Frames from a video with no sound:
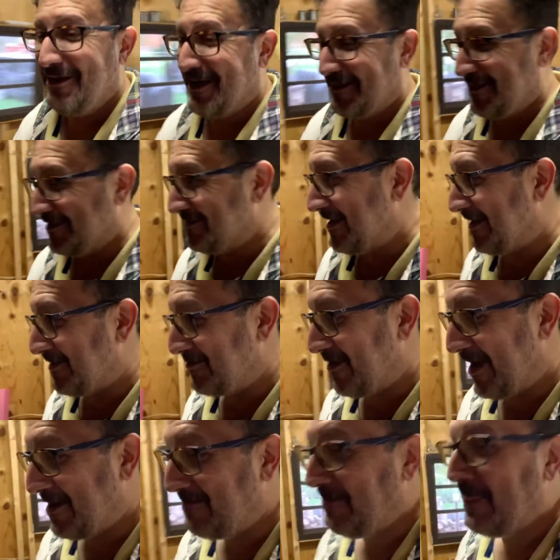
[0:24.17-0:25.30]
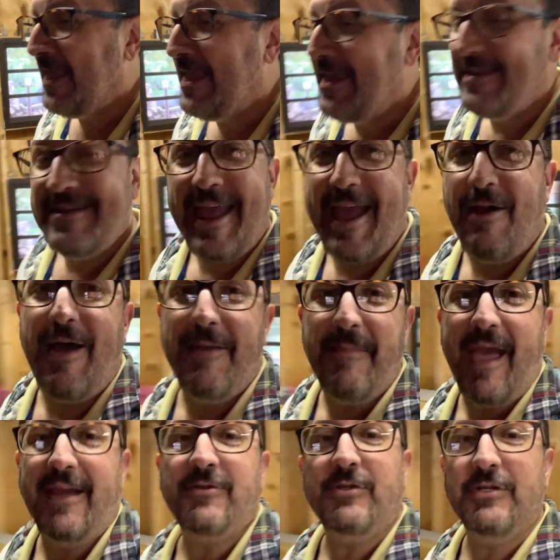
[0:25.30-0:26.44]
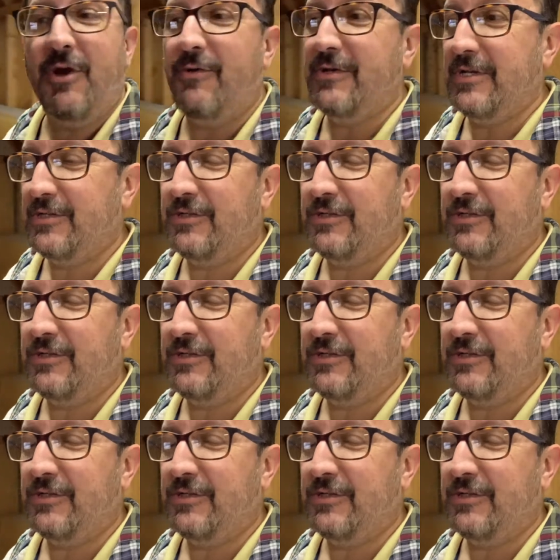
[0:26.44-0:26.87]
get things out of the way. Now I'm actually going to